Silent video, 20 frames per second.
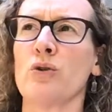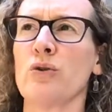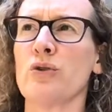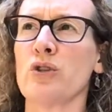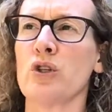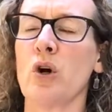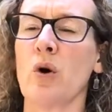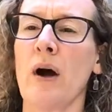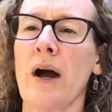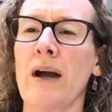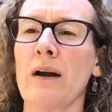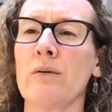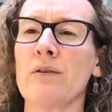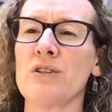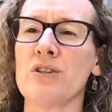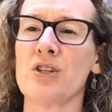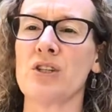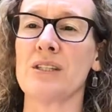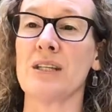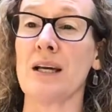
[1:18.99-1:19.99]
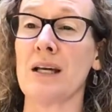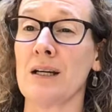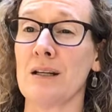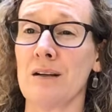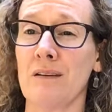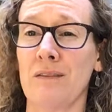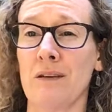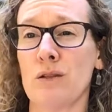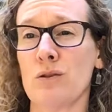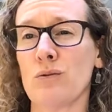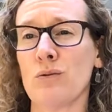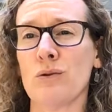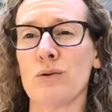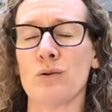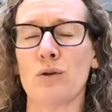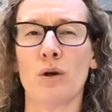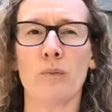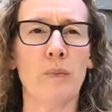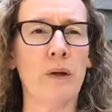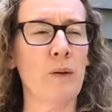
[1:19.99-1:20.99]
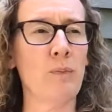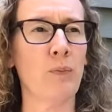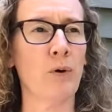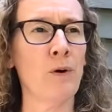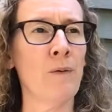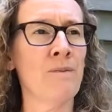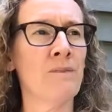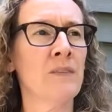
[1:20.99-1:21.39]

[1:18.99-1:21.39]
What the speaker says: So I always just say individuals or people.